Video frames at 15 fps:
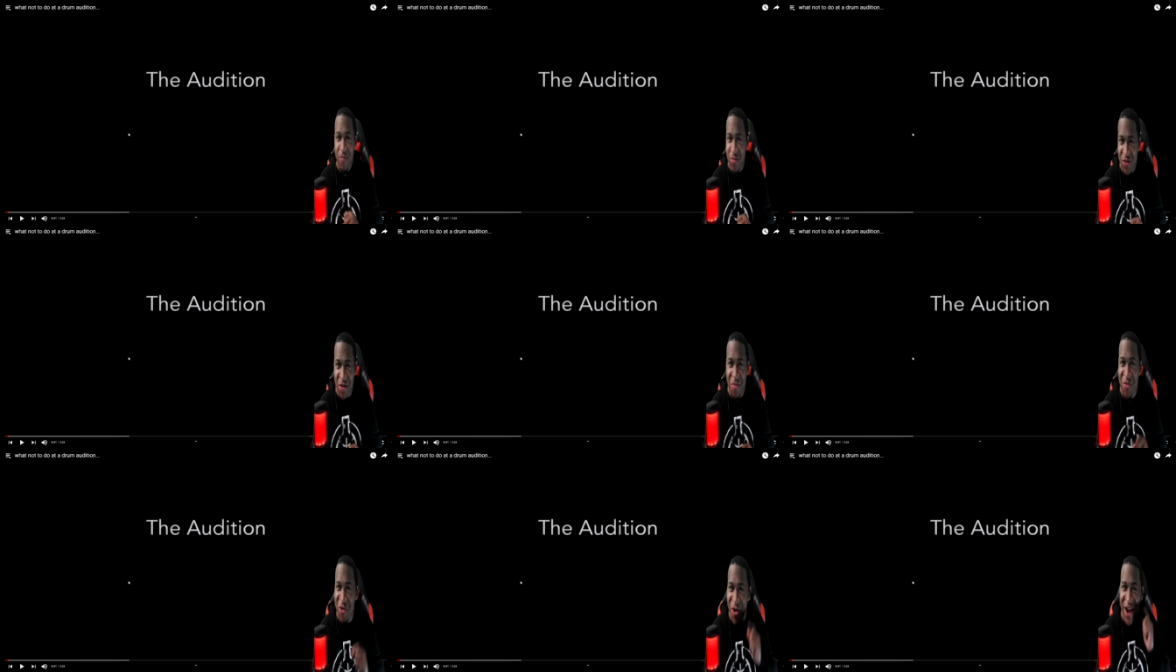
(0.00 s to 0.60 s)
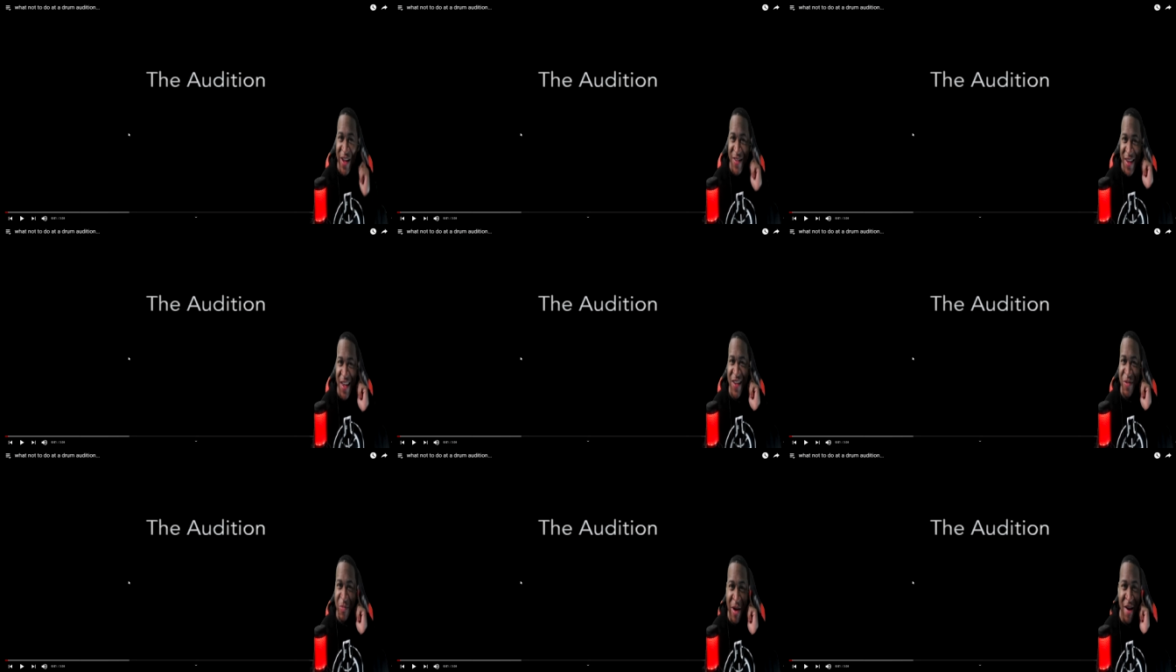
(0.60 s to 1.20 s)
some crazy
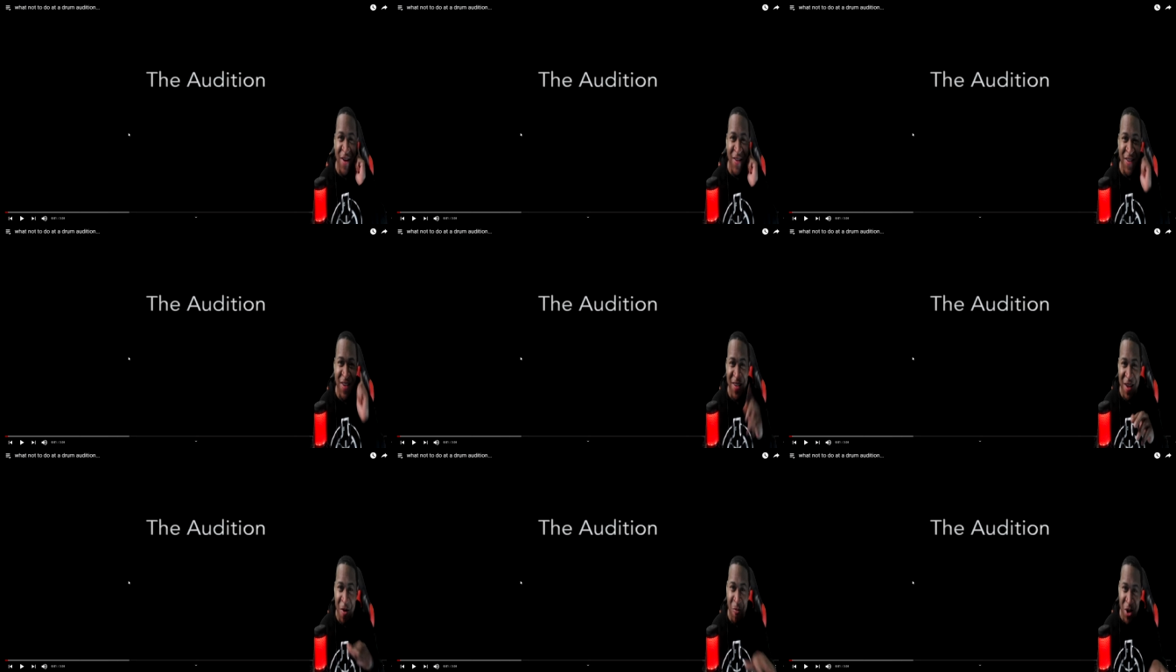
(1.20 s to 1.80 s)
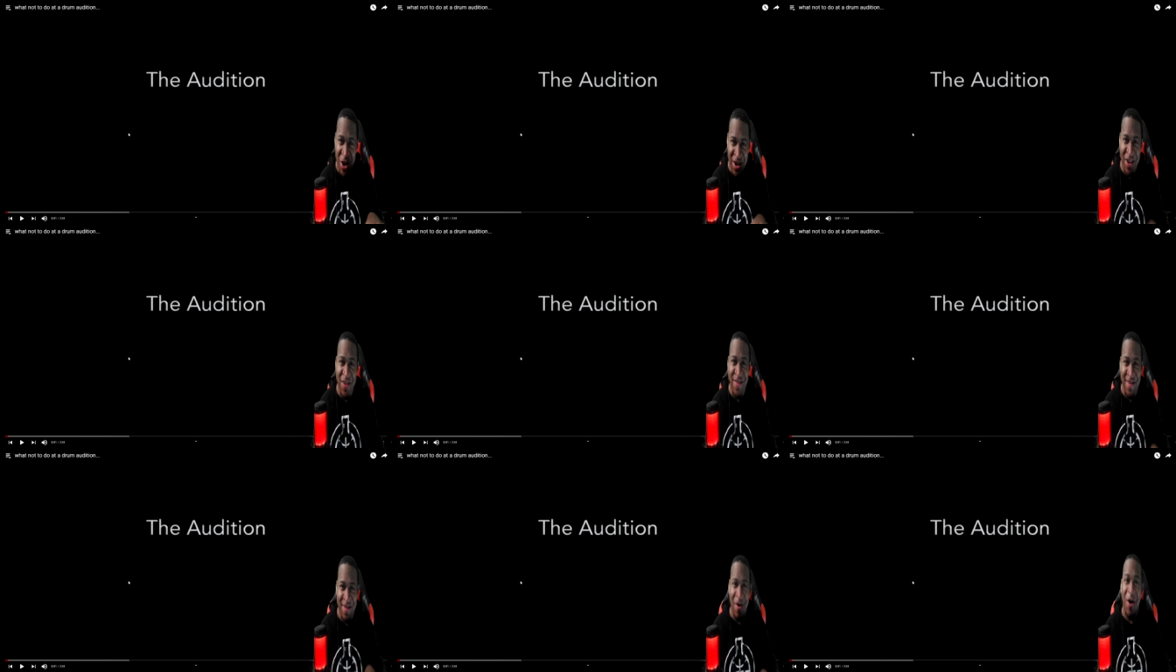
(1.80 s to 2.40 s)
experiences I
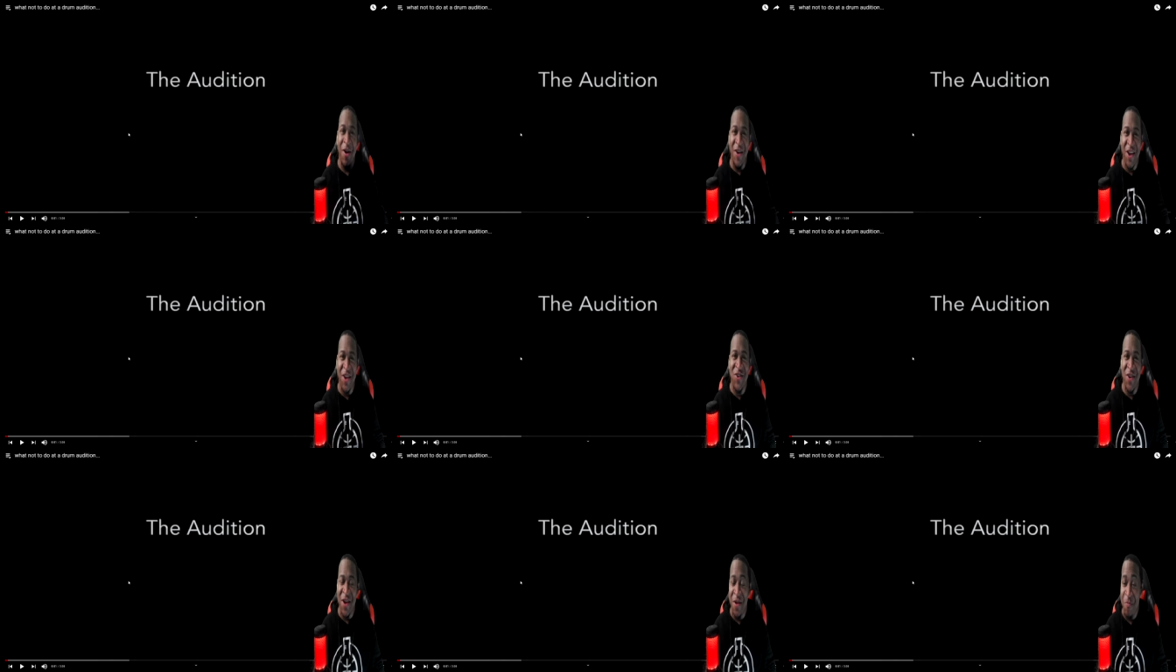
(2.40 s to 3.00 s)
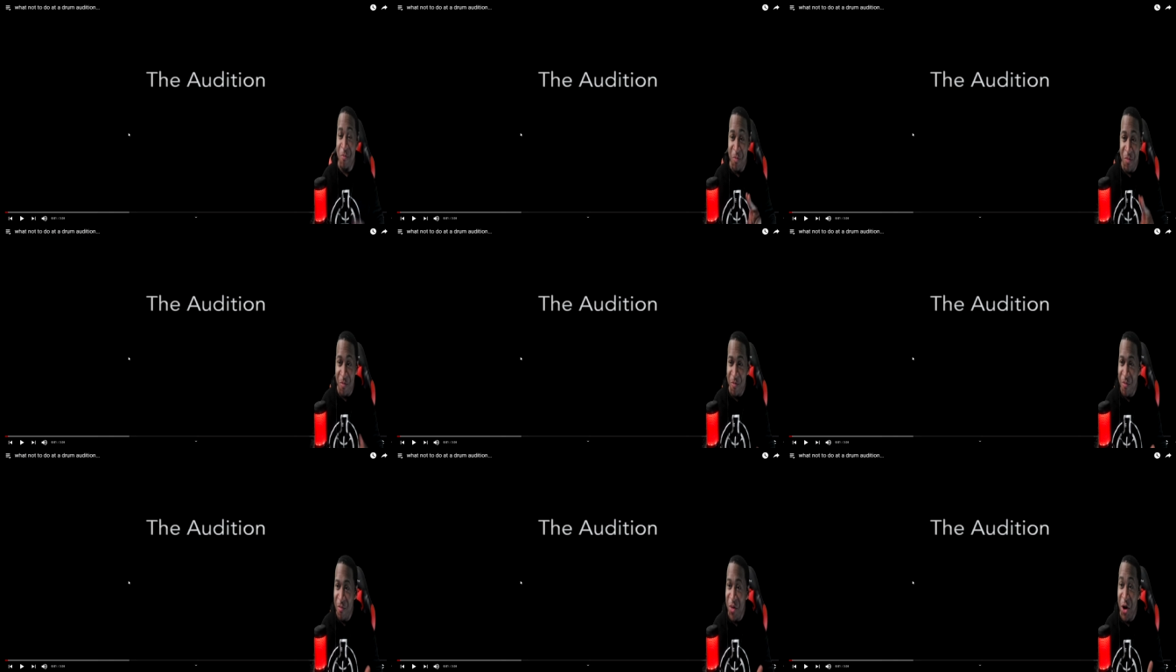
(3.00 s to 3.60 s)
witnessed auditioning
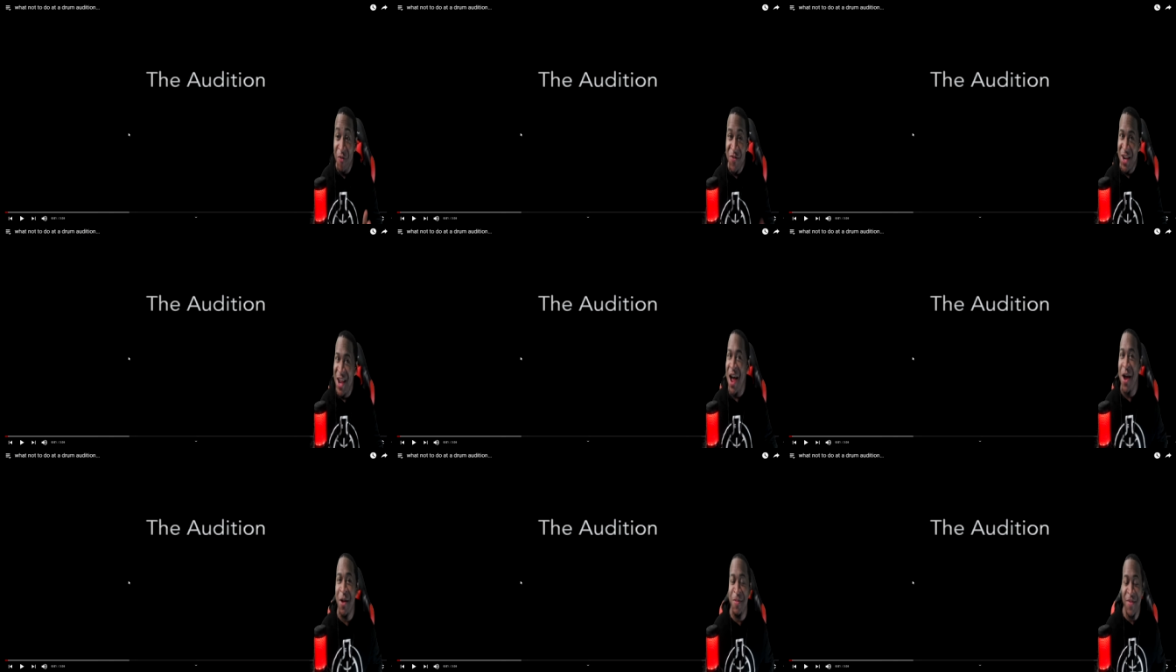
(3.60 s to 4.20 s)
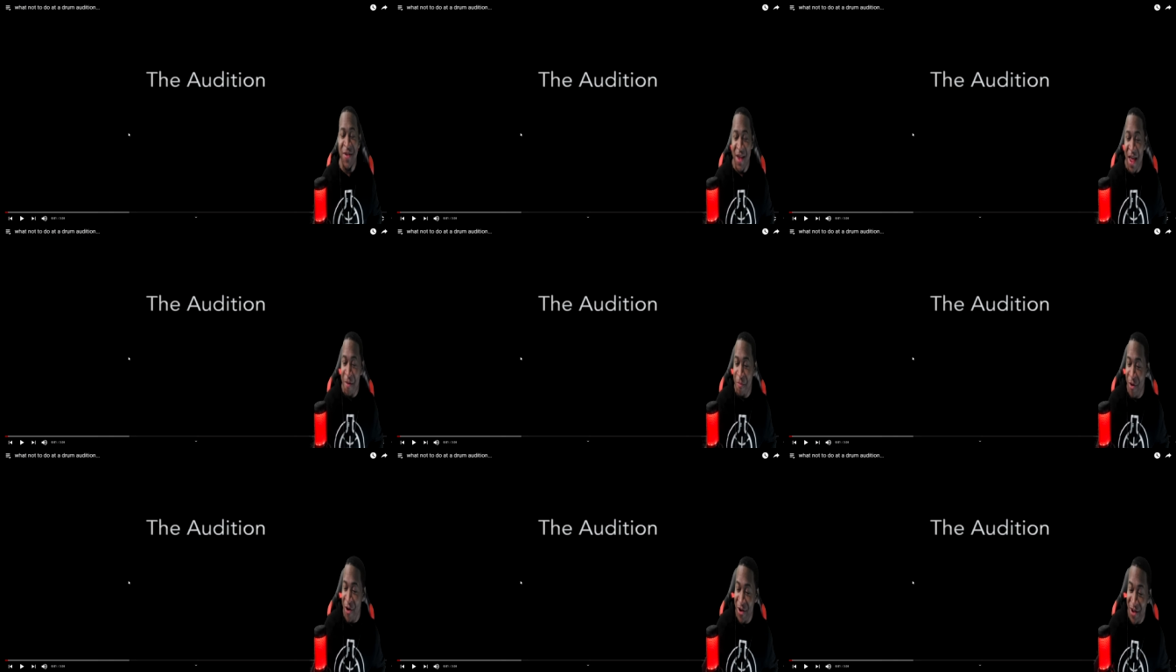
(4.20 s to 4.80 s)
both times
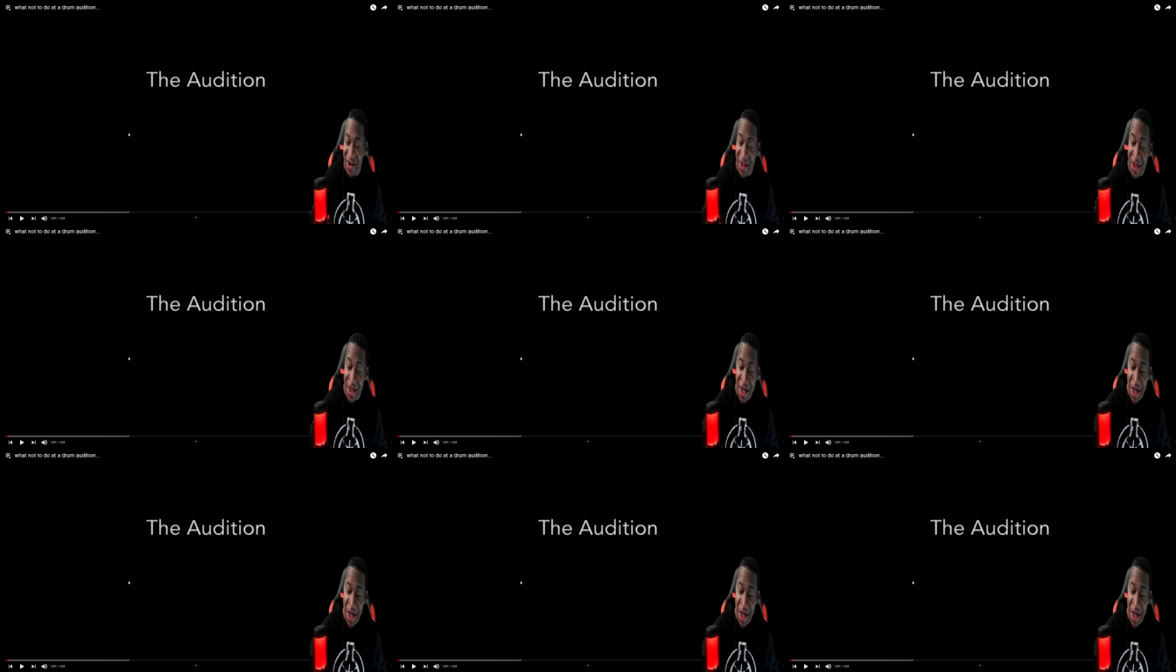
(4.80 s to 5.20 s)
at Berklee.